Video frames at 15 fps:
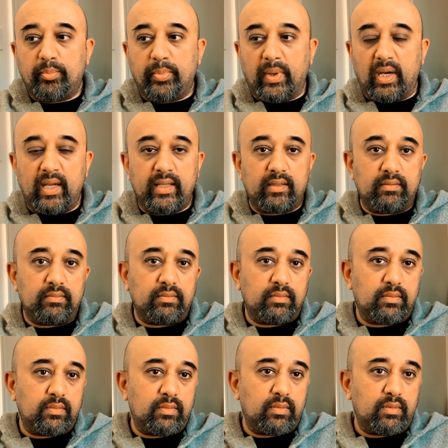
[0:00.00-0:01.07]

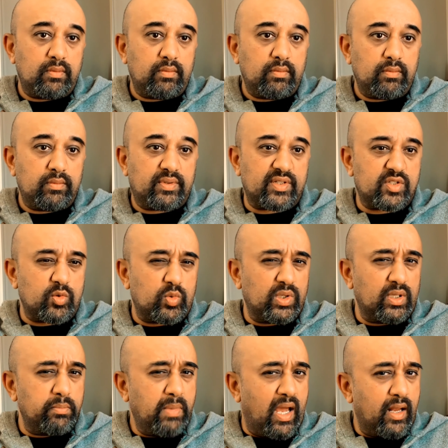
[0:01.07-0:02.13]
but does it
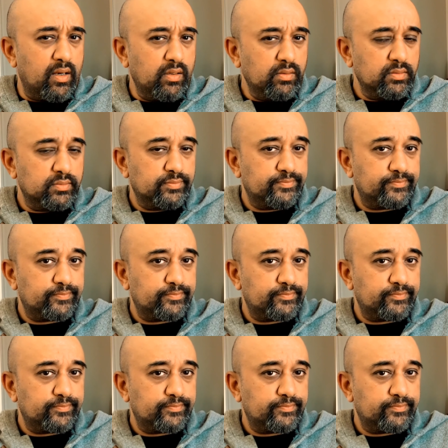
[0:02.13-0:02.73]
really matter?